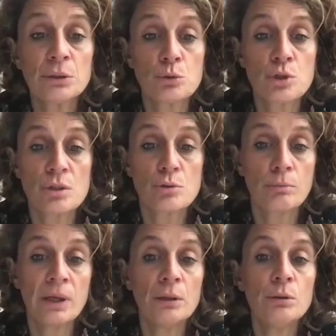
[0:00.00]
and the waves
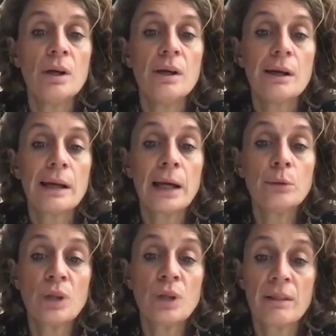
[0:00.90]
of uprooted
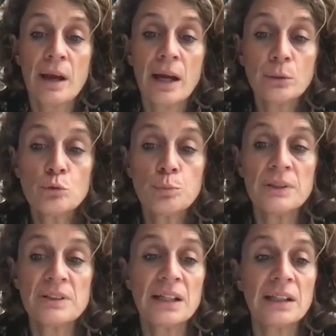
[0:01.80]
people are
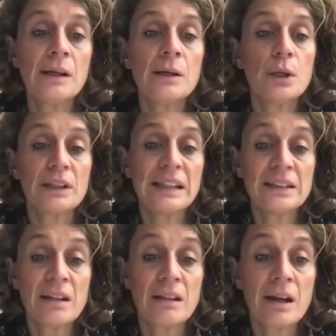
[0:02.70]
making their own
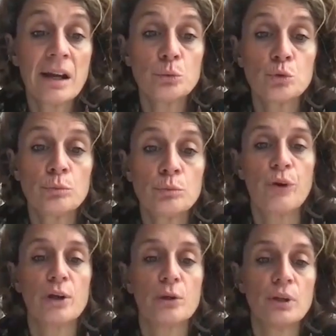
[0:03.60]
bargaining for
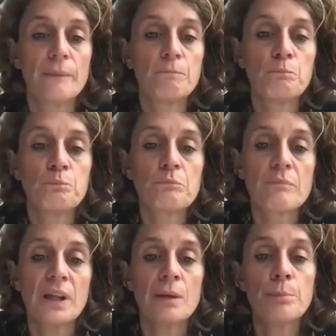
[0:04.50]
their own
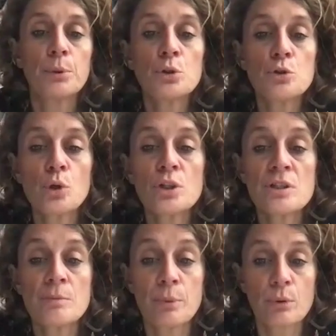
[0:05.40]
interests.
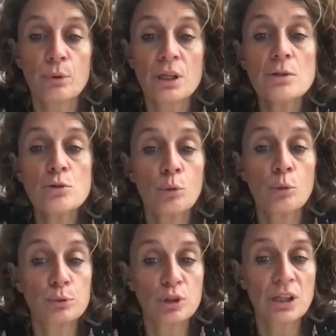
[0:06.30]
The first countries of
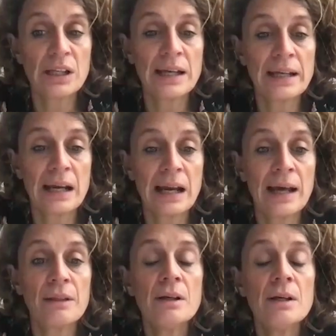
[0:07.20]
reception,
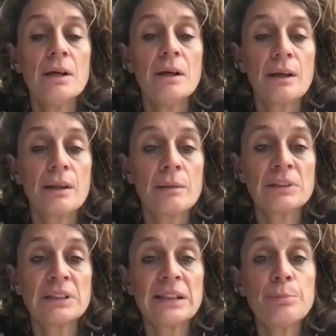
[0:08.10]
especially Greece,
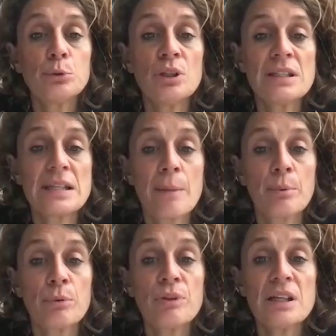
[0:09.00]
are turned
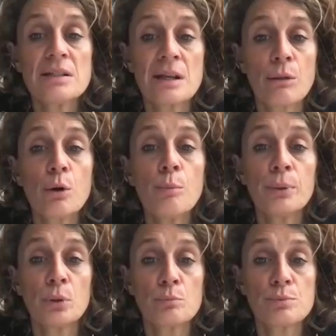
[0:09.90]
into
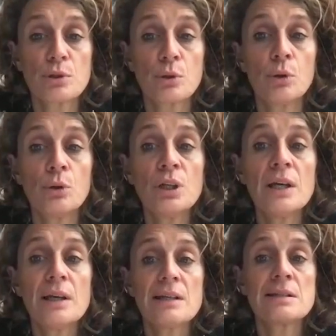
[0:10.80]
warehouses of human
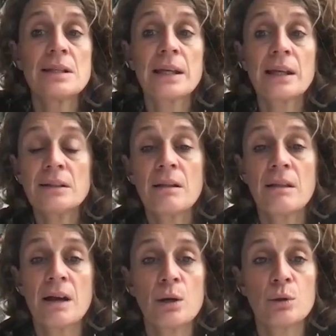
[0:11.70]
souls, into
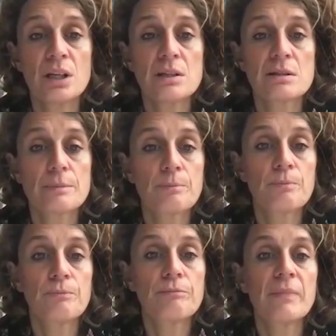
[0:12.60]
sorting
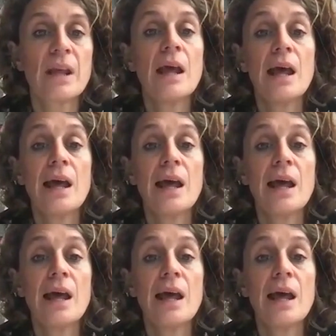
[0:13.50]
centers.